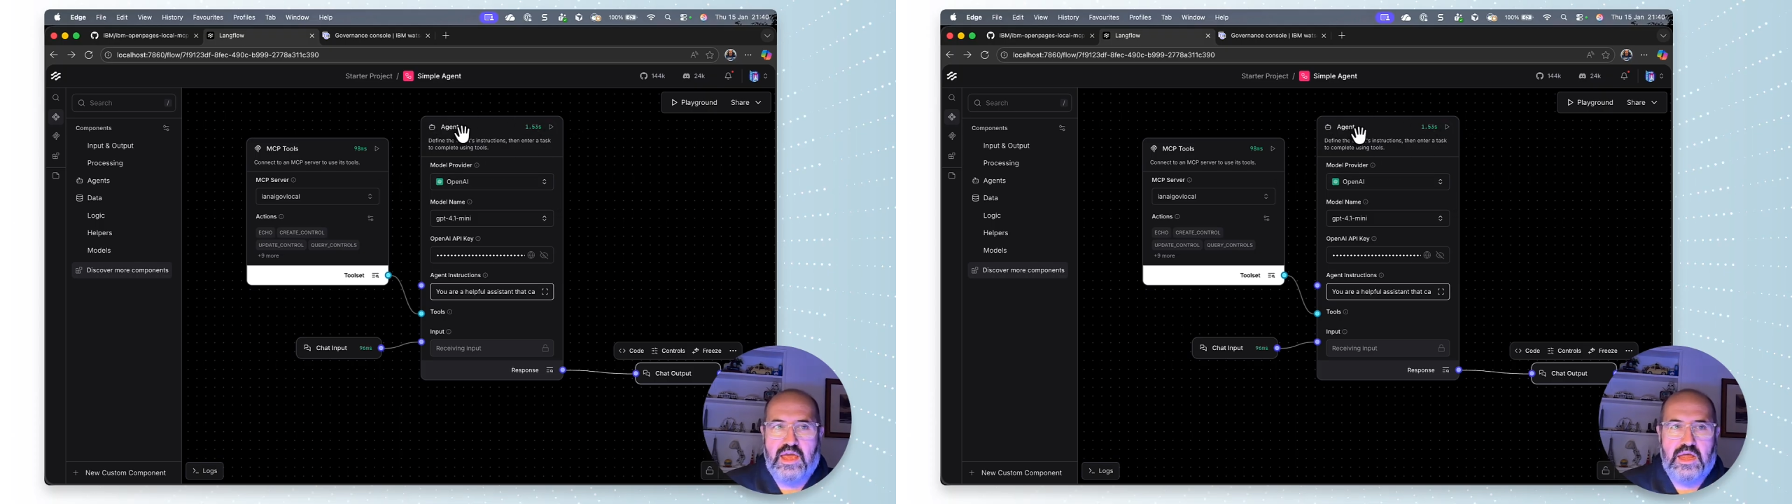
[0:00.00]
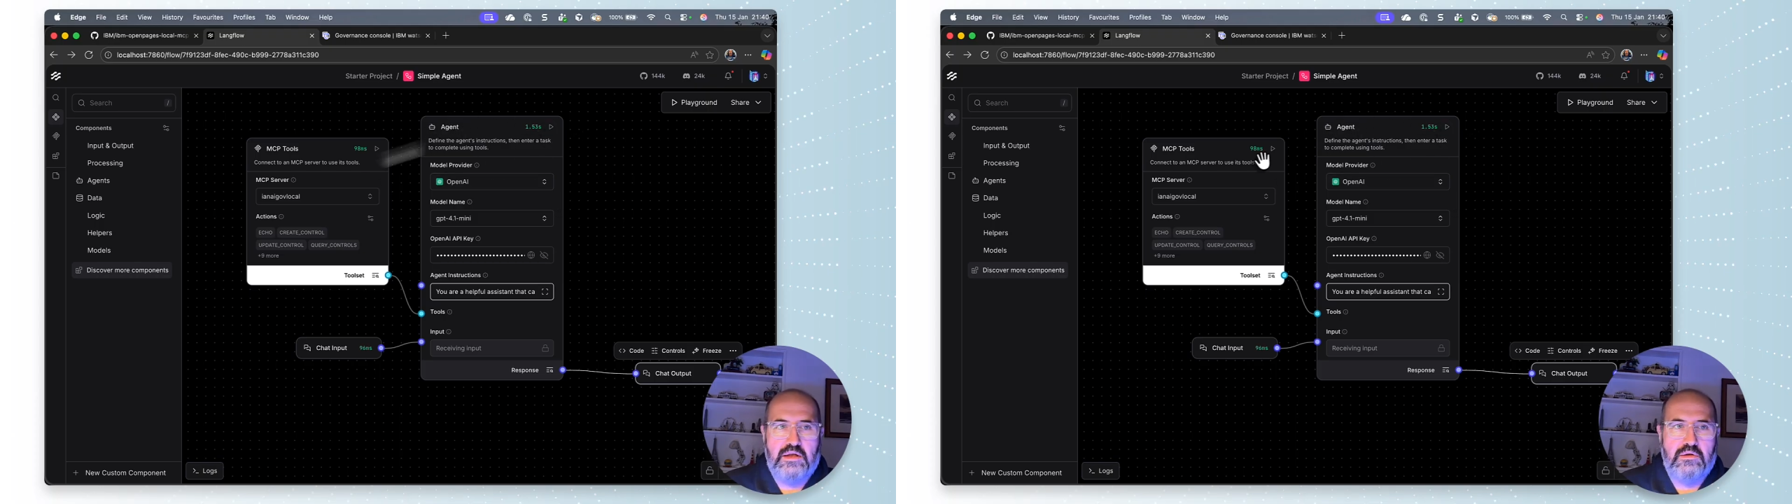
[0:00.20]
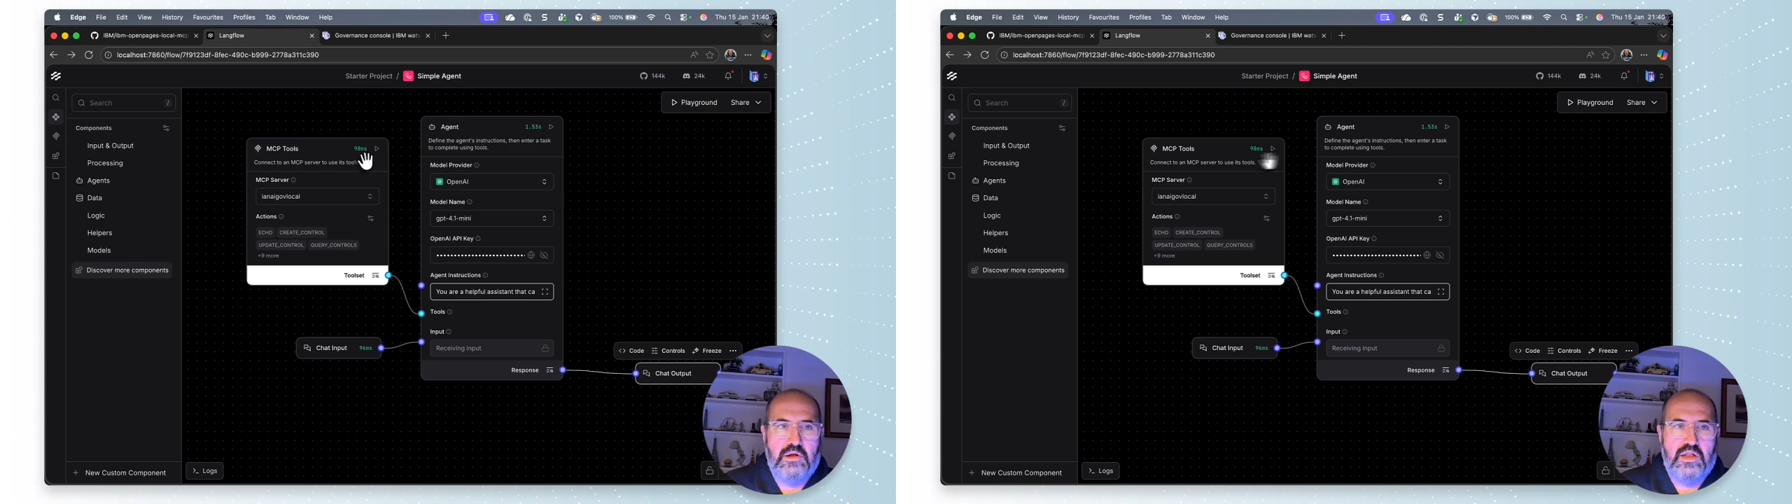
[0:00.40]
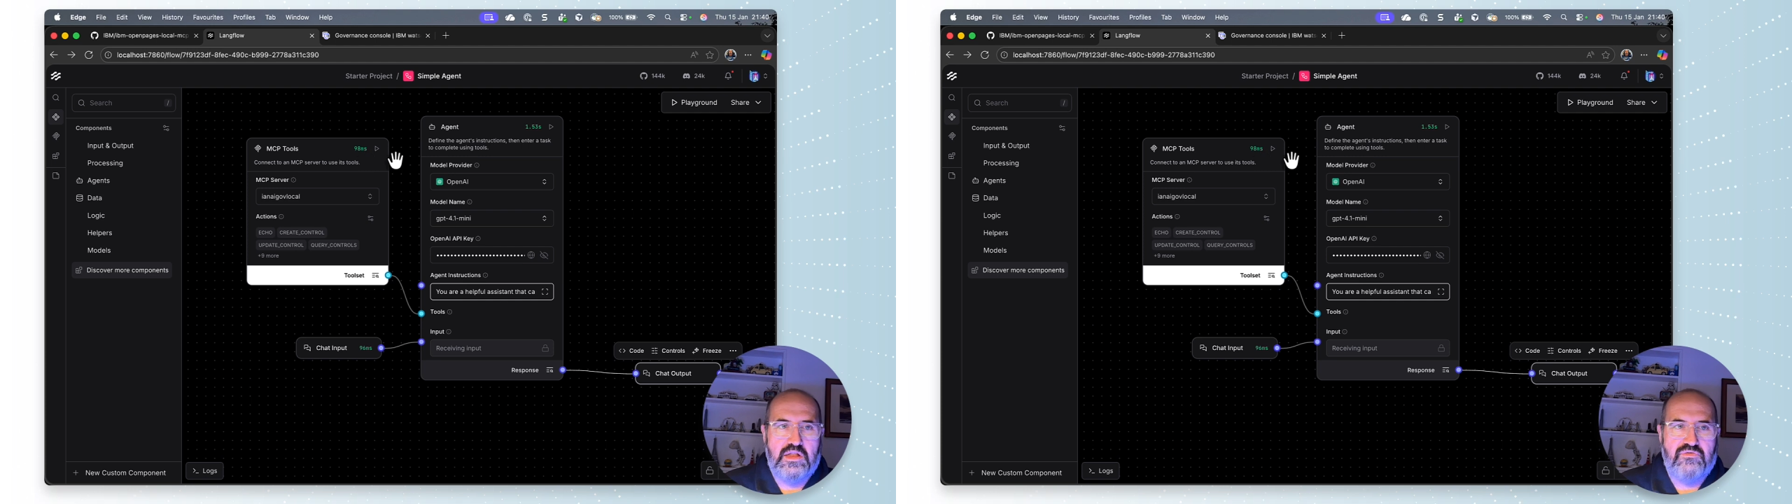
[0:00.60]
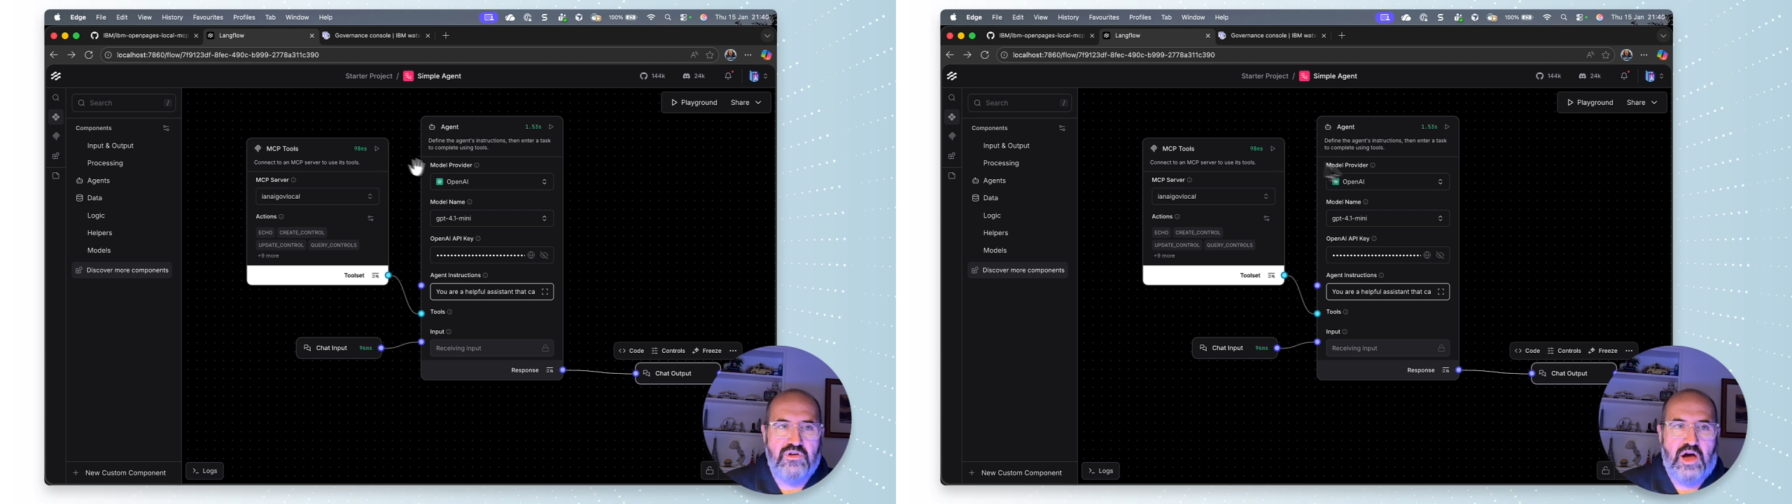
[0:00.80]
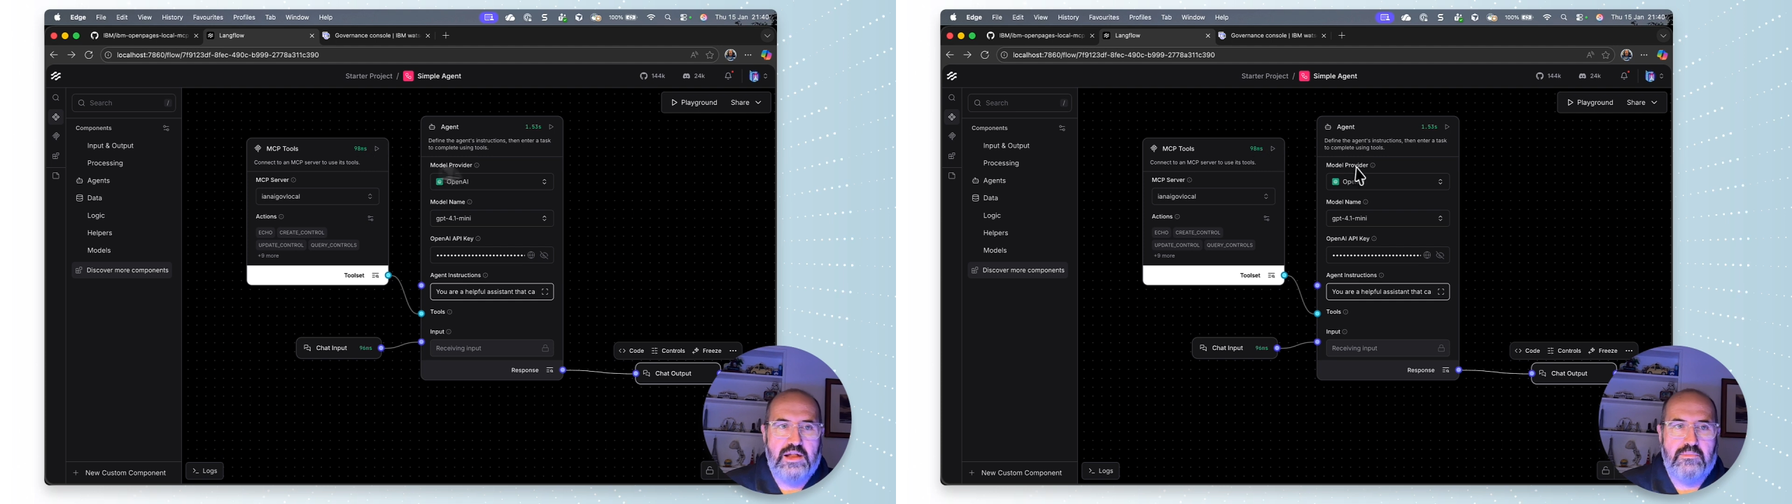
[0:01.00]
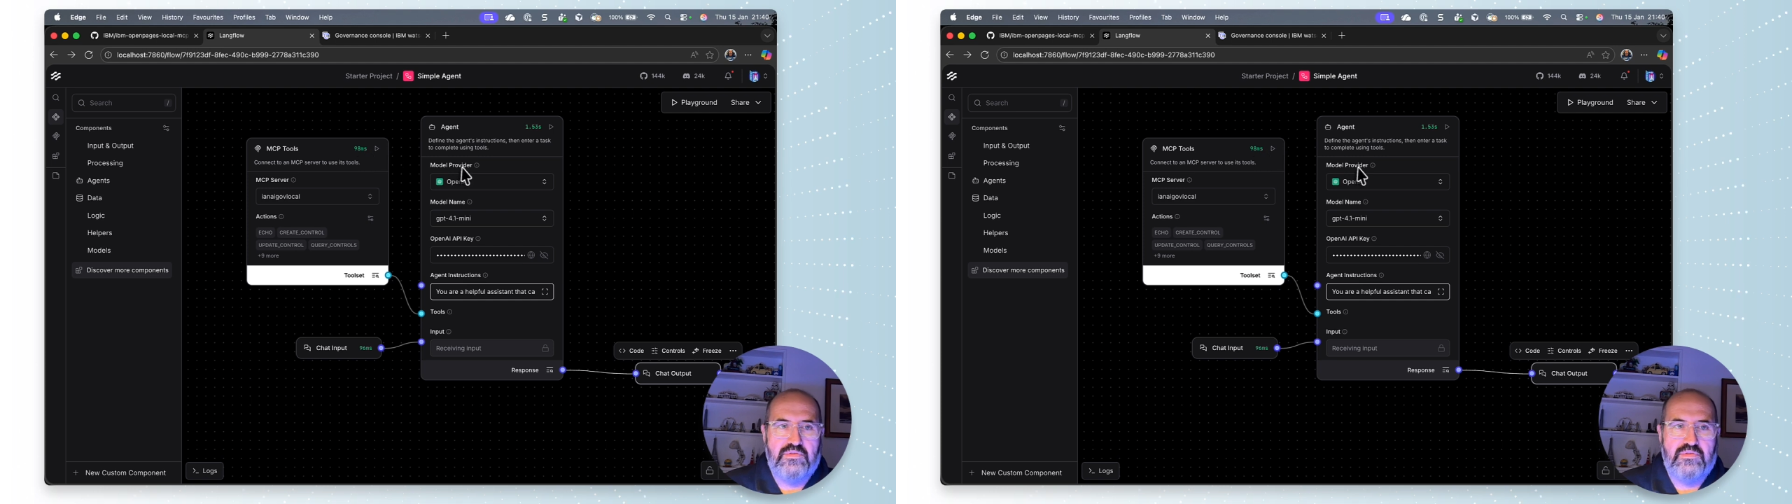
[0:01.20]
in the different items.